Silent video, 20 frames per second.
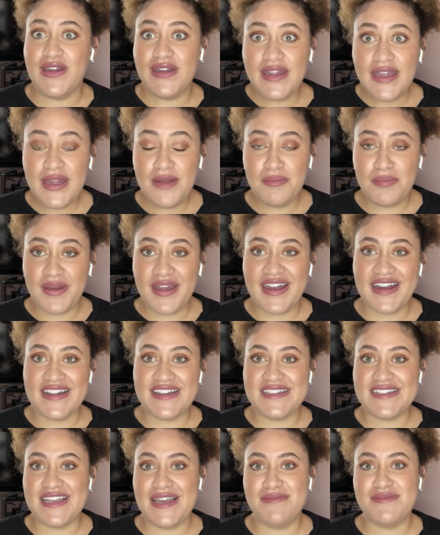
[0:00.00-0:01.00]
it, but at the
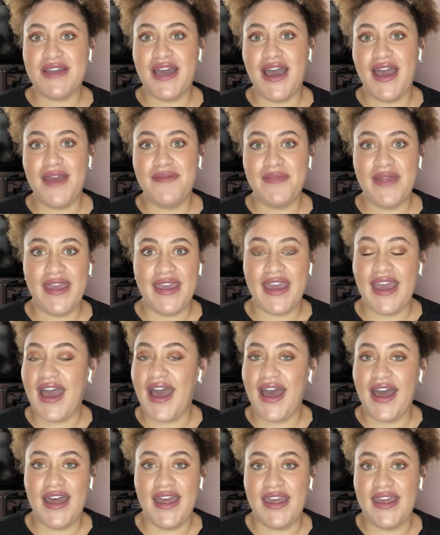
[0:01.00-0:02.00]
same time, like
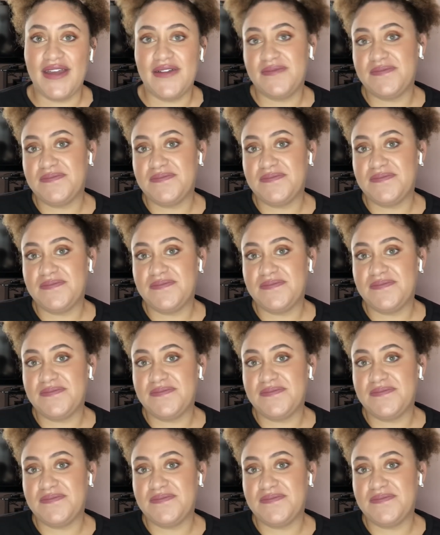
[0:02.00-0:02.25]
I